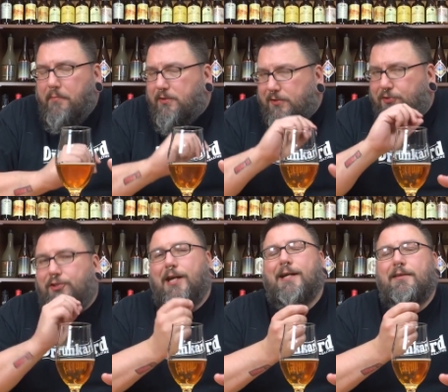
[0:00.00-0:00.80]
but just
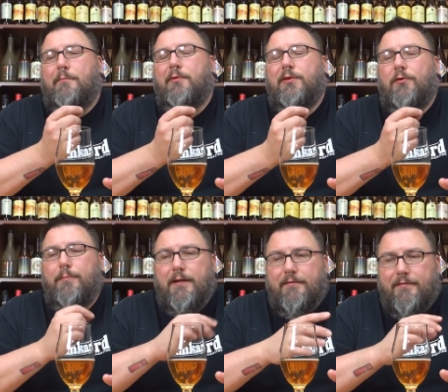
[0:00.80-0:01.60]
jacked up a little
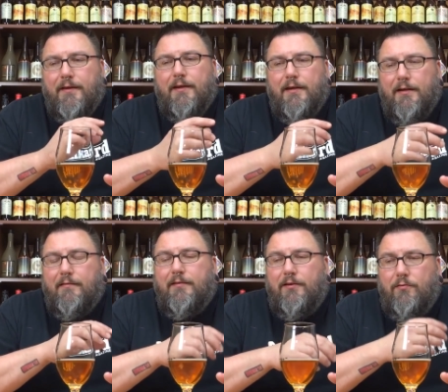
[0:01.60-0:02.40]
bit. It's
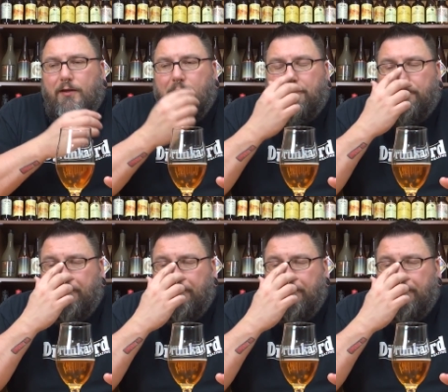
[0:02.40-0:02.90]
it's a unique.